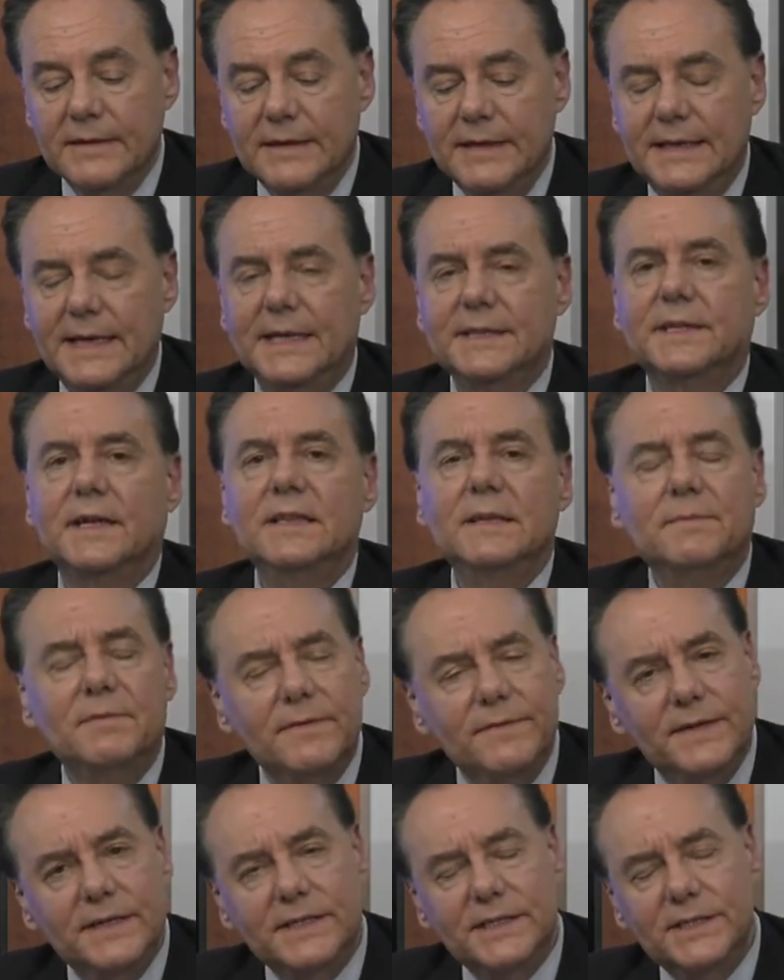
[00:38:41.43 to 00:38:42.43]
It has other
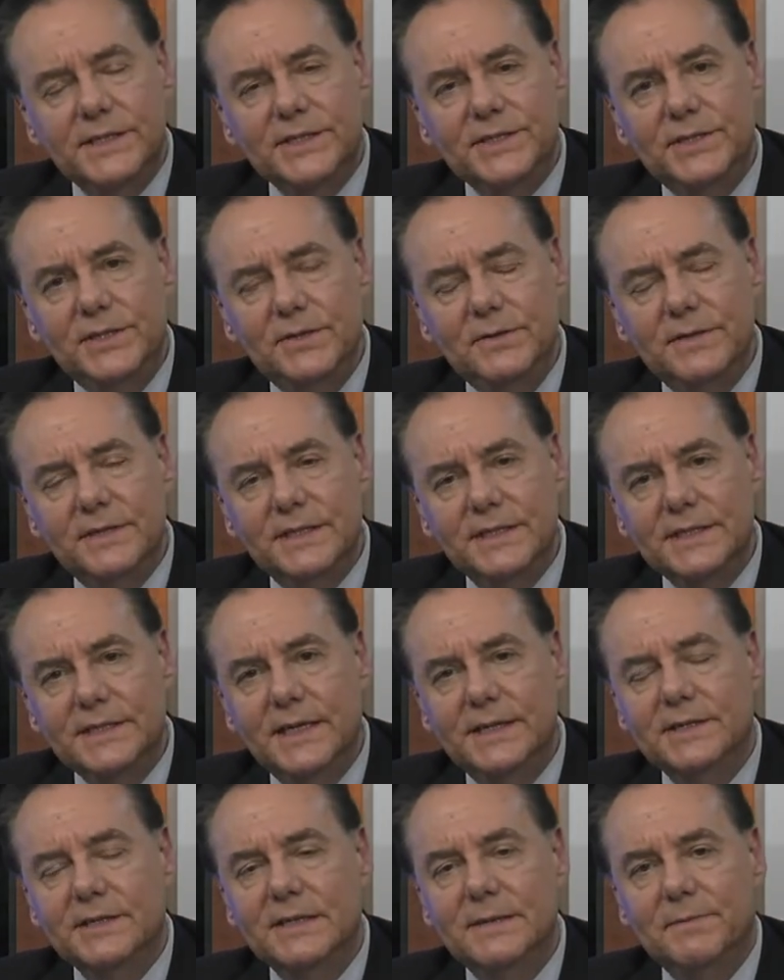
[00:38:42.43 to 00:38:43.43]
provisions, too, that
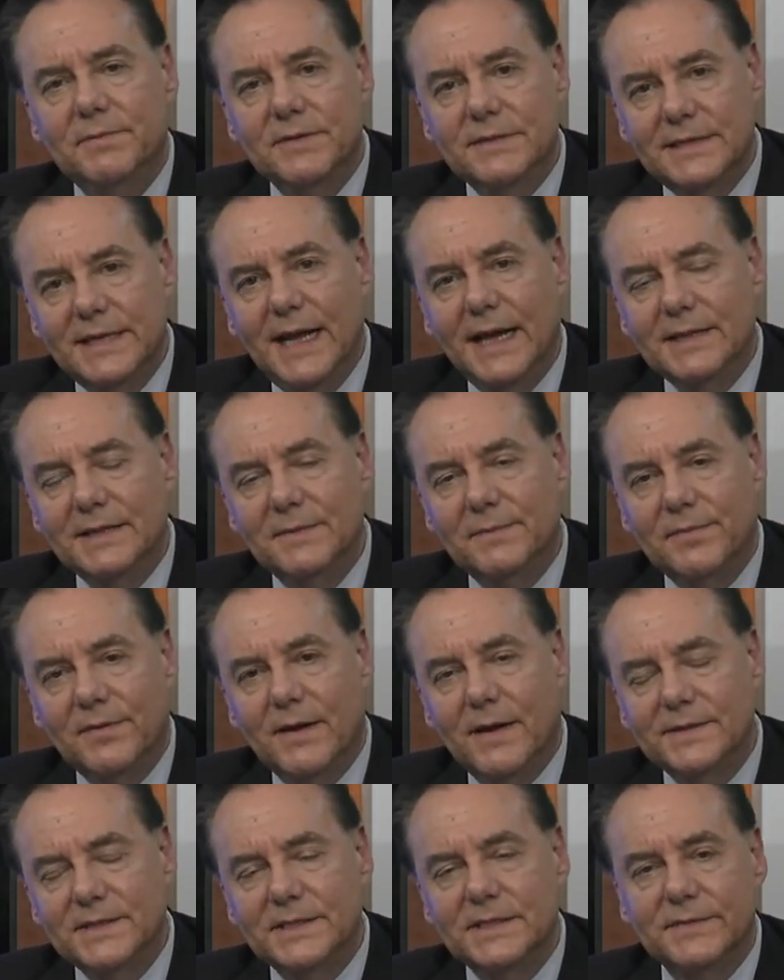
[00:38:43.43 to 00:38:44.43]
essentially protect the
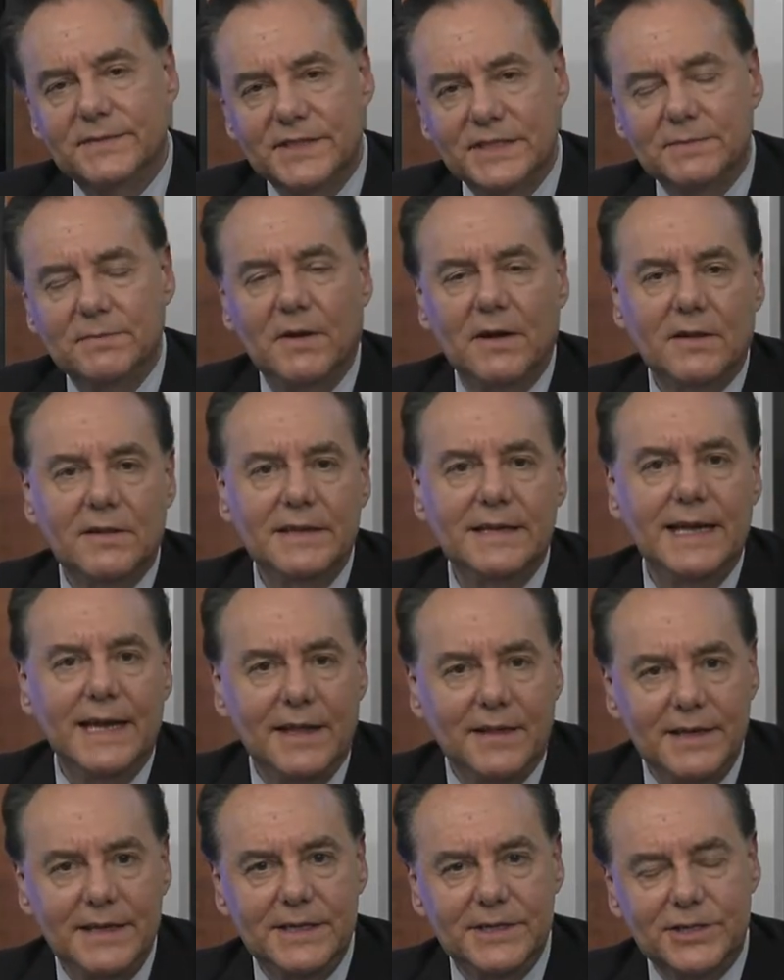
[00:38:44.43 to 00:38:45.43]
process of smuggling
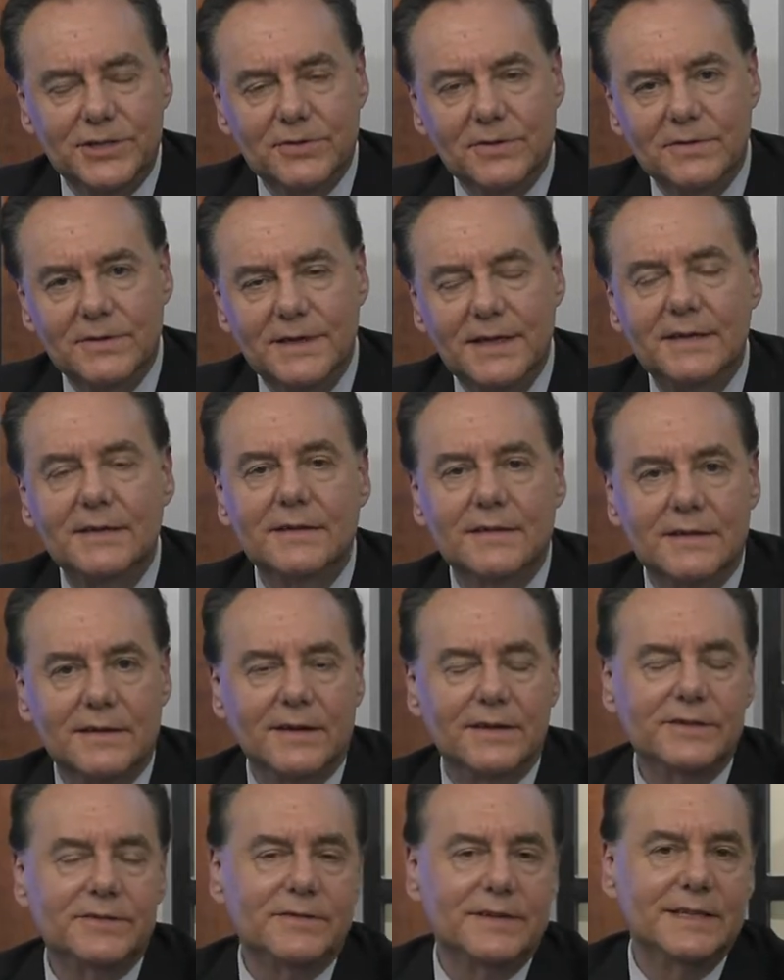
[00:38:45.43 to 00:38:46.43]
alien children into the
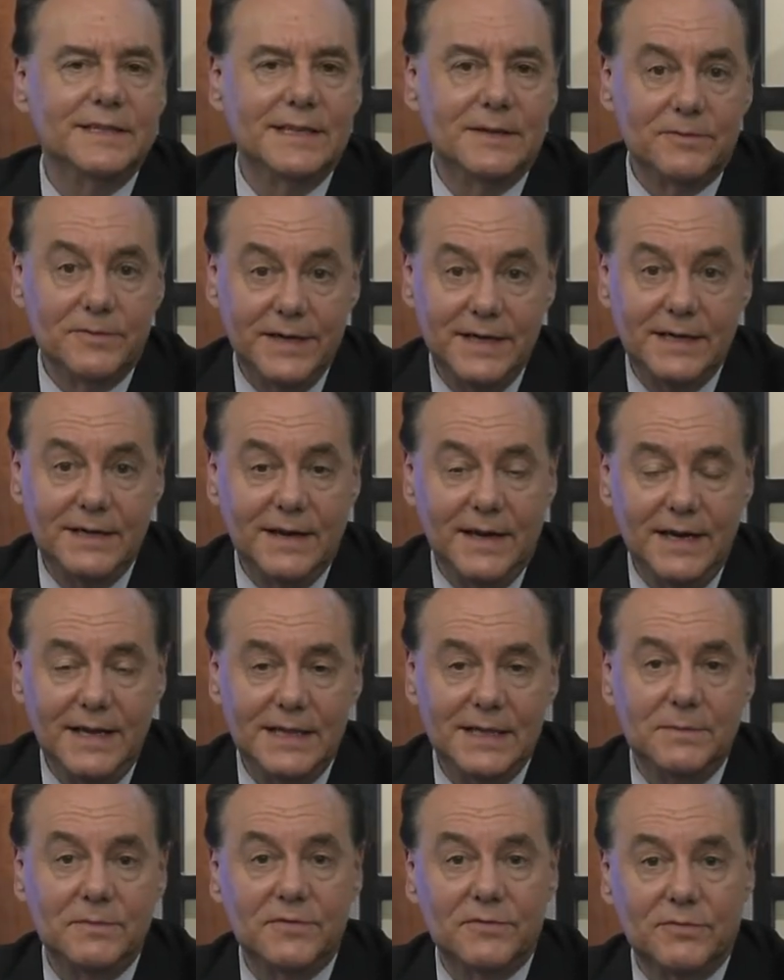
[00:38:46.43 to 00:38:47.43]
country and then
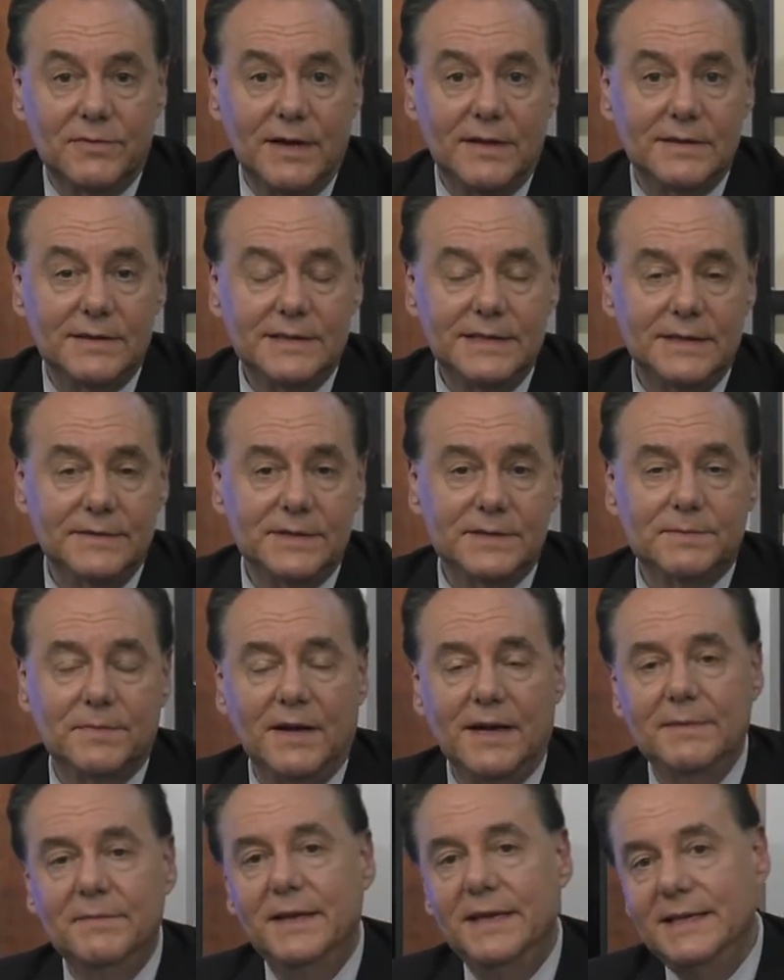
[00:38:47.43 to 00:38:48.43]
reuniting them with relatives
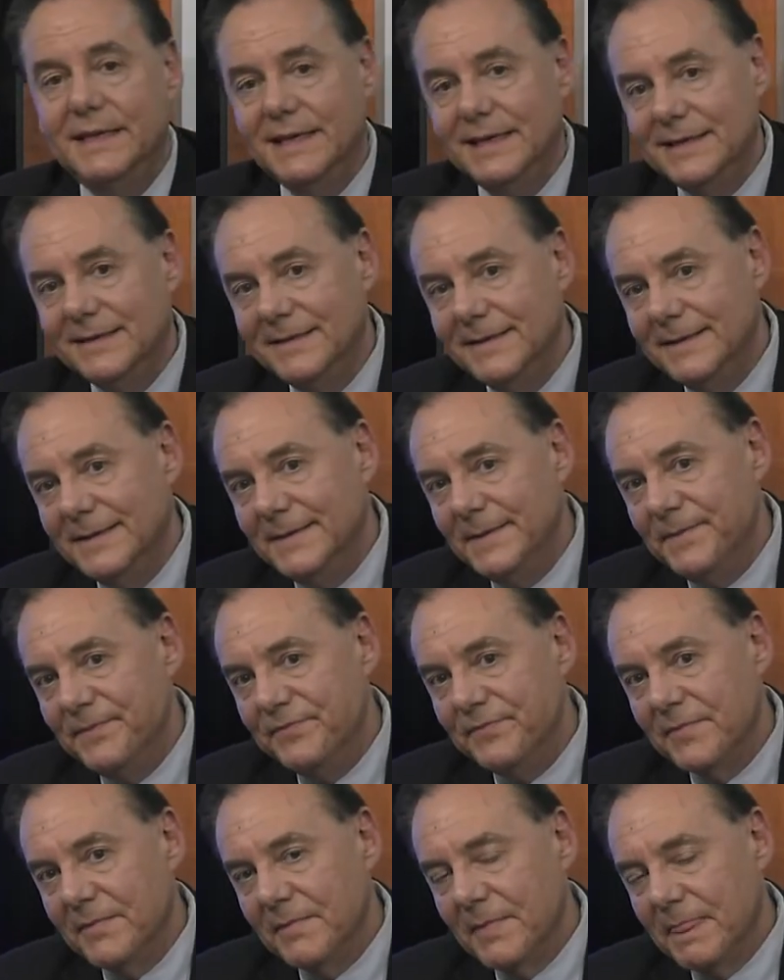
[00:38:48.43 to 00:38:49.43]
by making
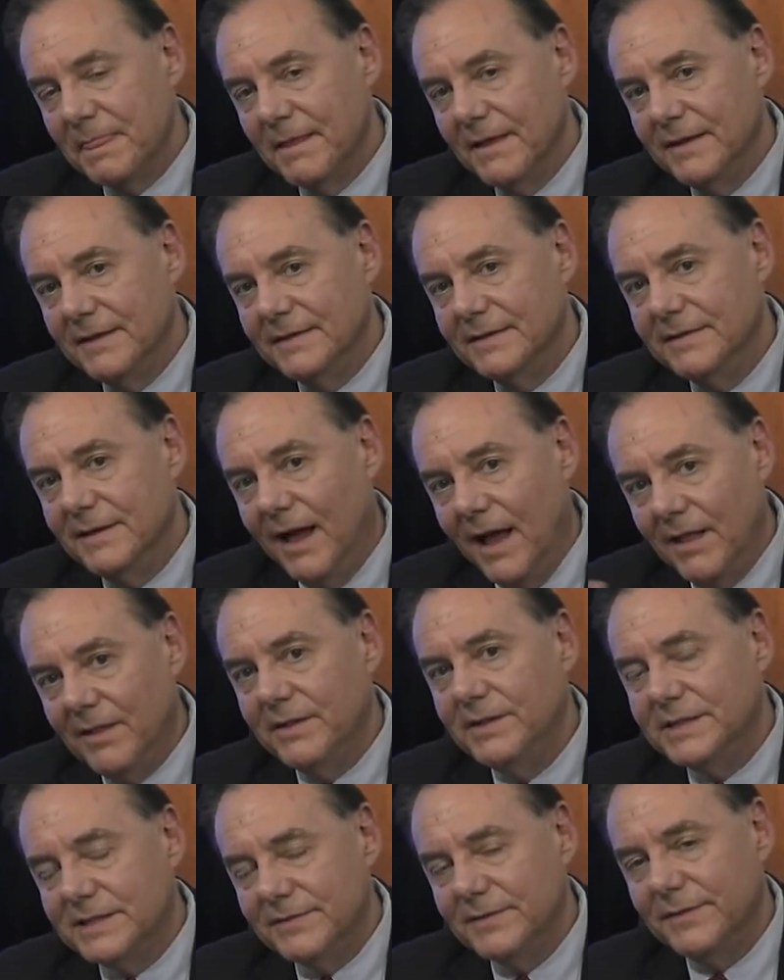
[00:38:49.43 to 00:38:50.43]

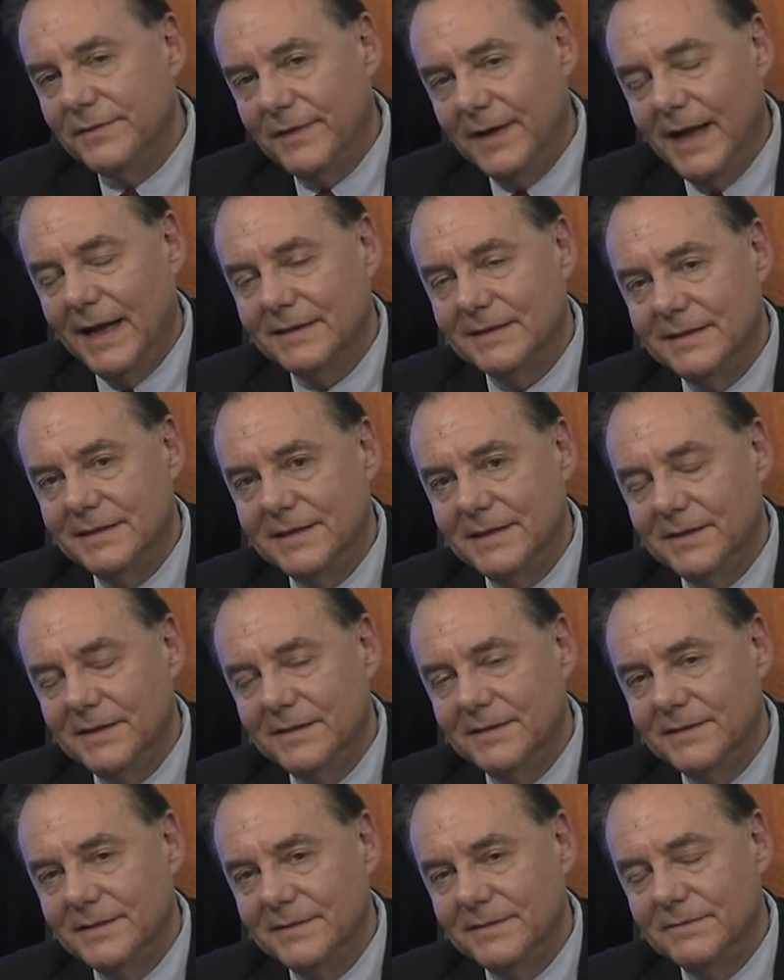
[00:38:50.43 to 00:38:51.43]
knowledge of the fact that
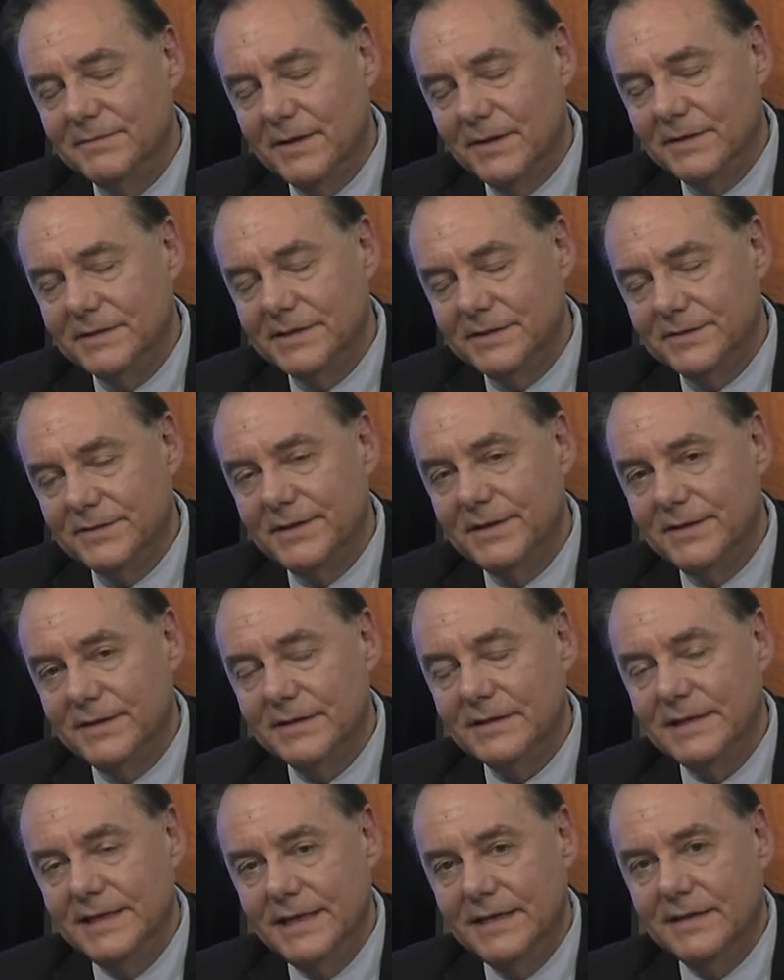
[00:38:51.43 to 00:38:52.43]
their relatives are here
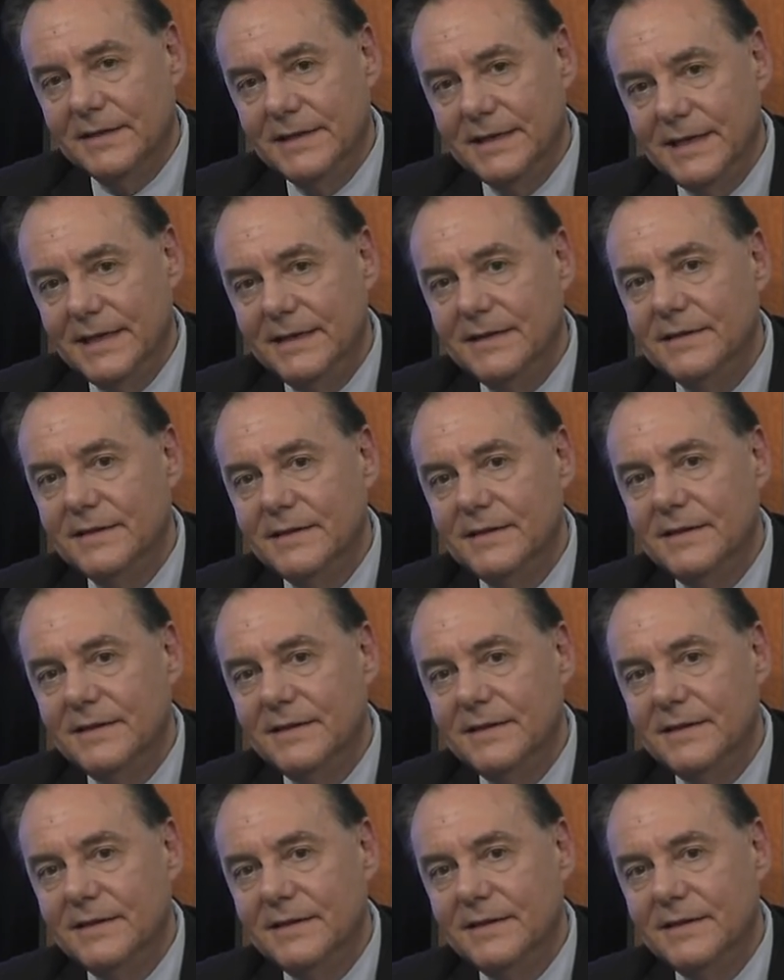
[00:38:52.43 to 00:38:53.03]
illegally